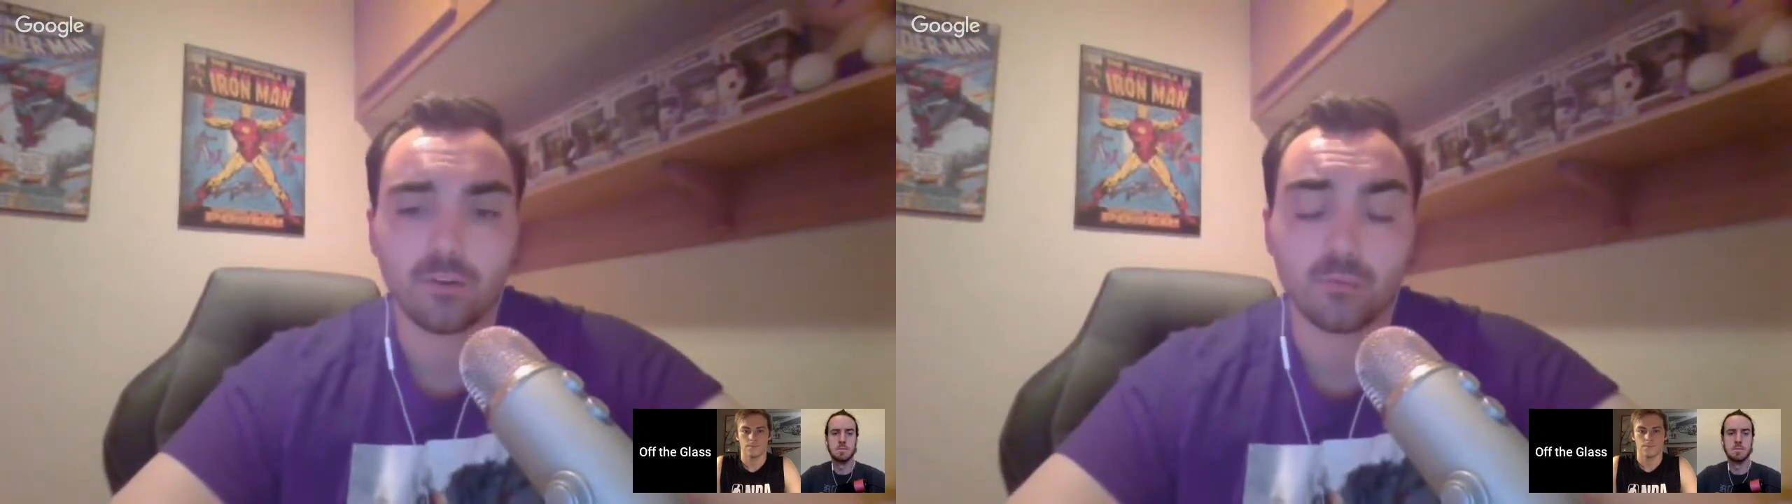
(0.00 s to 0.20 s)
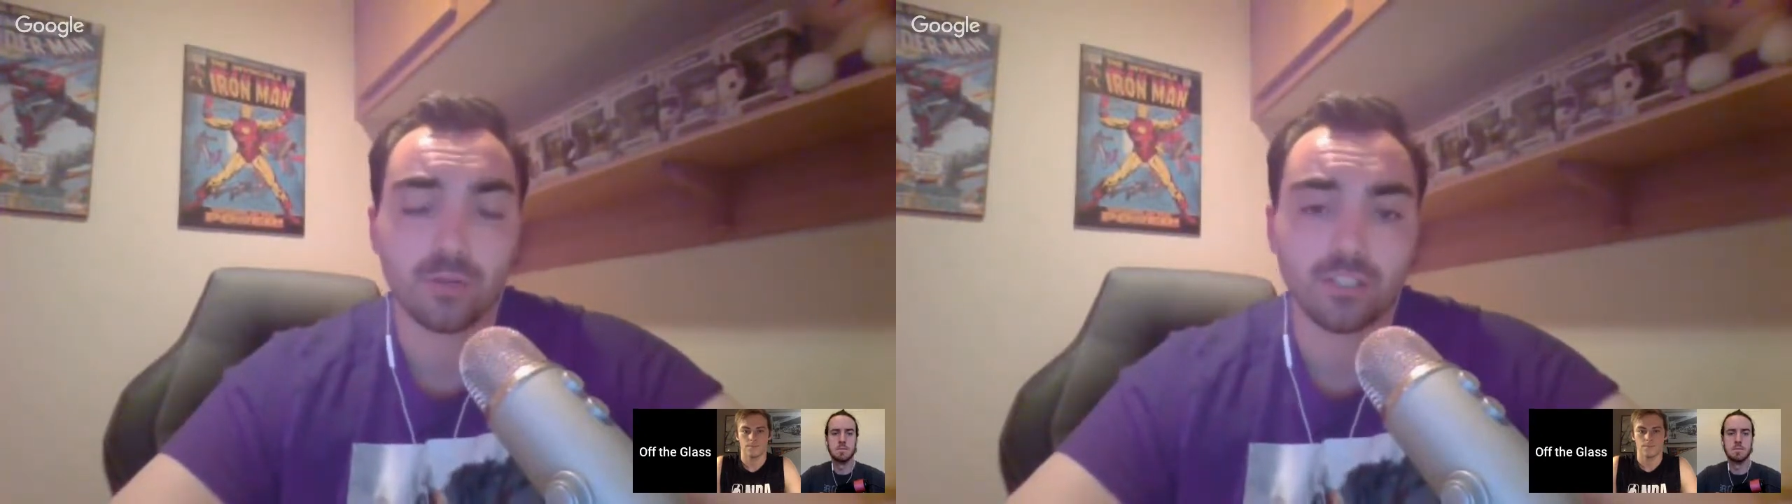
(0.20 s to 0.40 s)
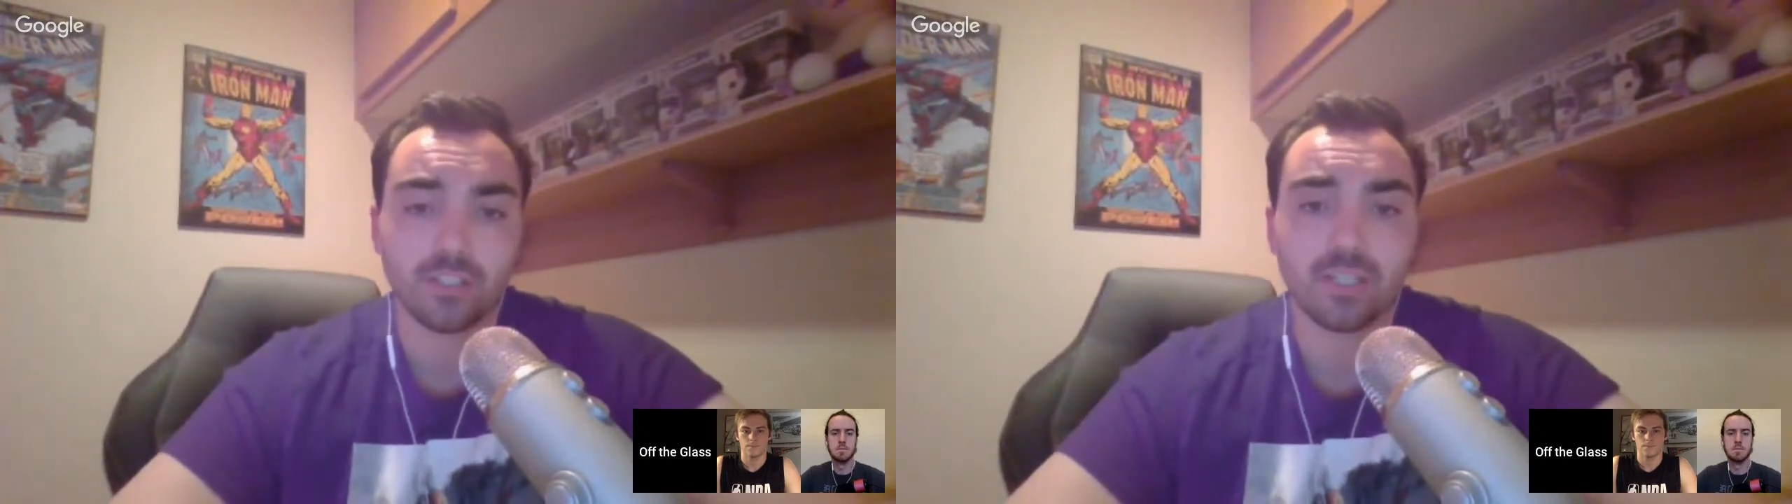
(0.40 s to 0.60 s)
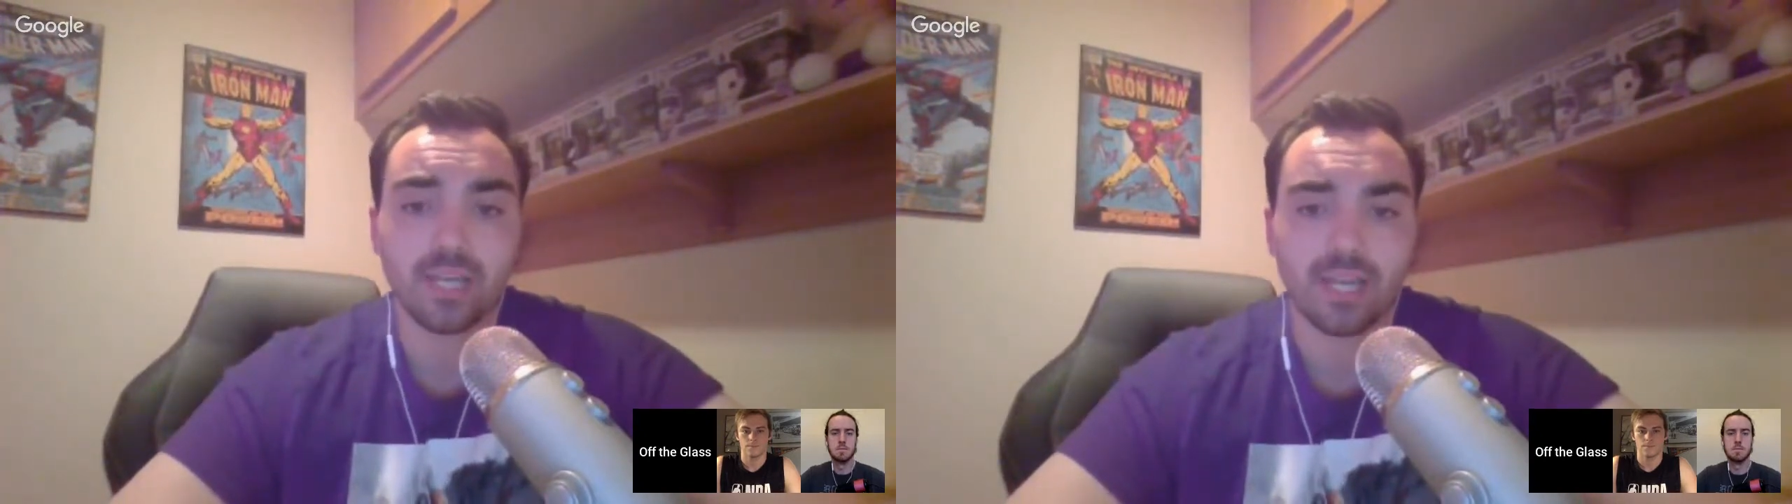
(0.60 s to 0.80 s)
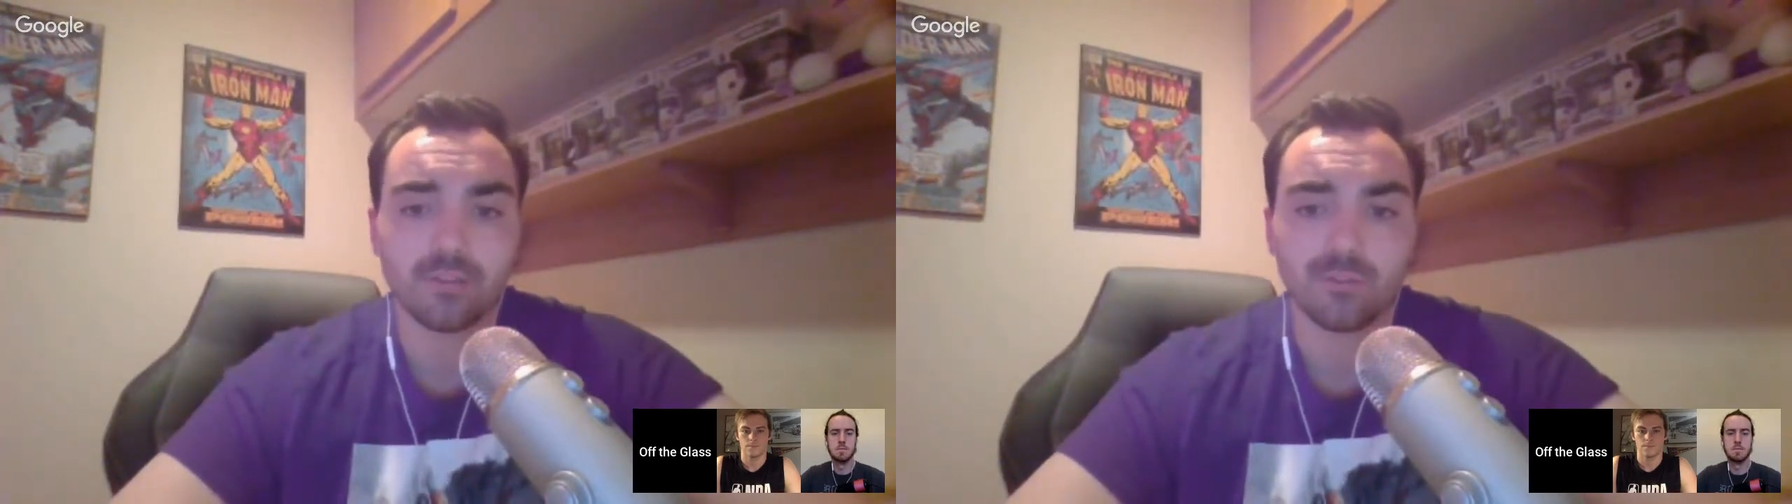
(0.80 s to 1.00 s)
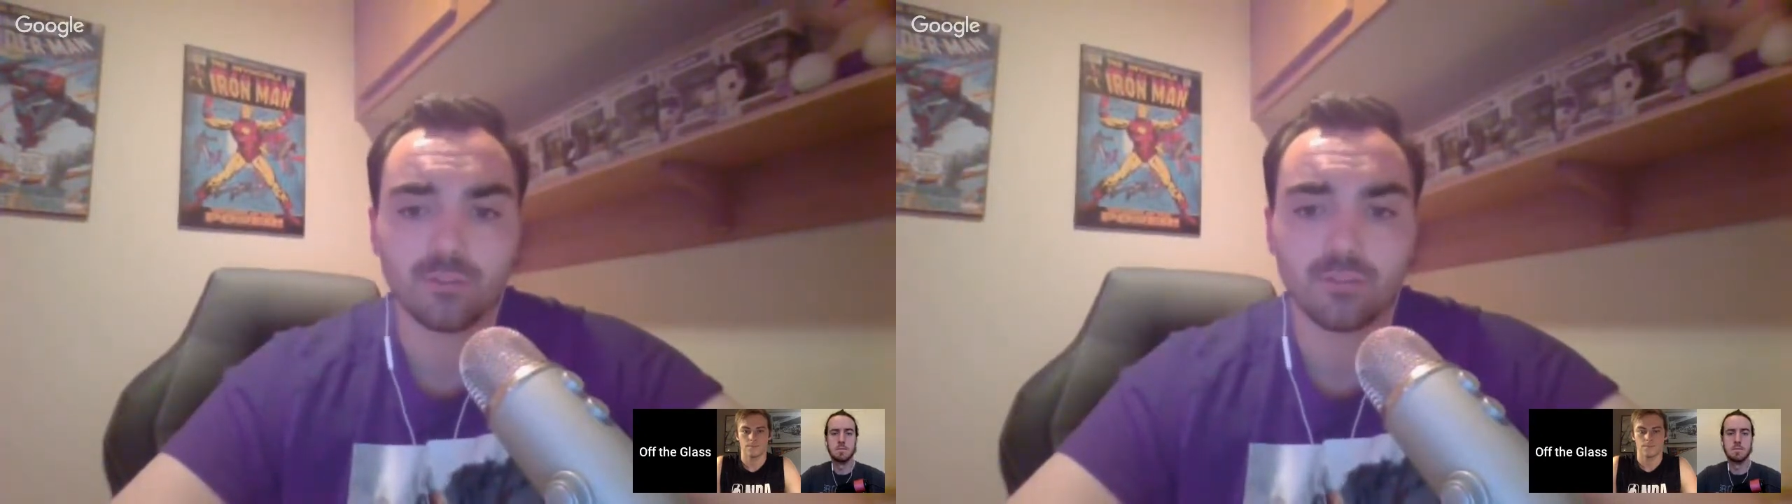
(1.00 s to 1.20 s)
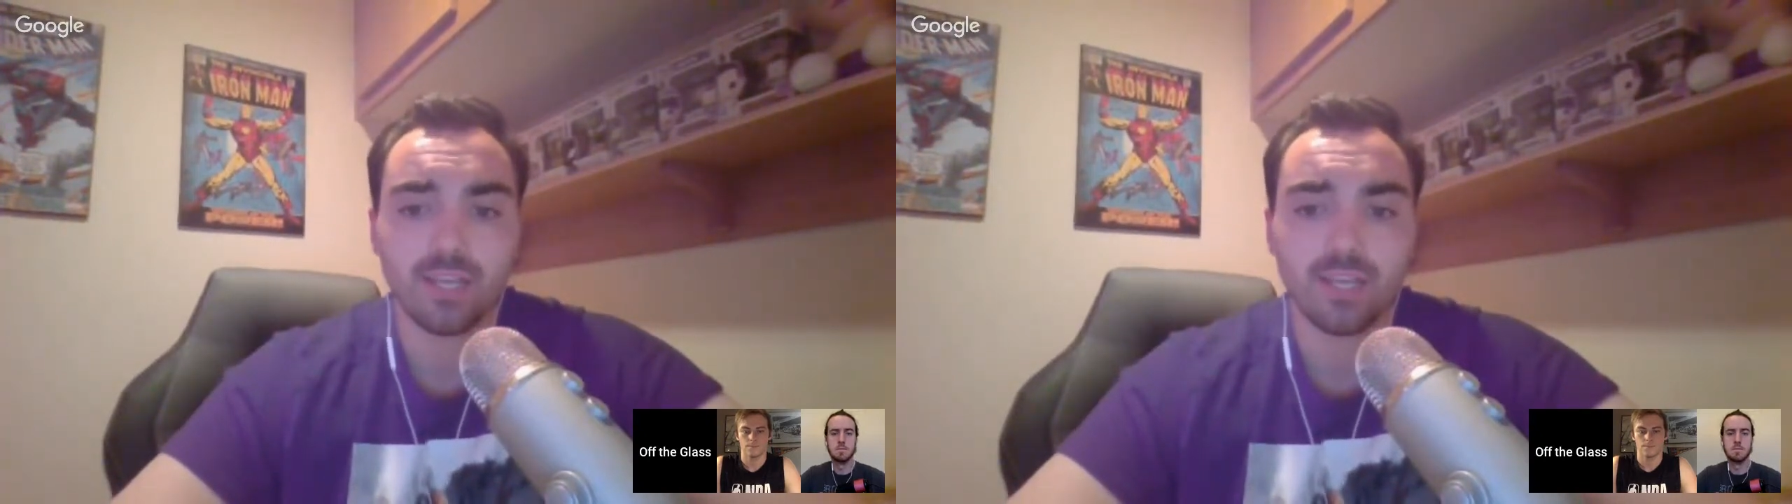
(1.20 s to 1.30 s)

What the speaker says: really good handles,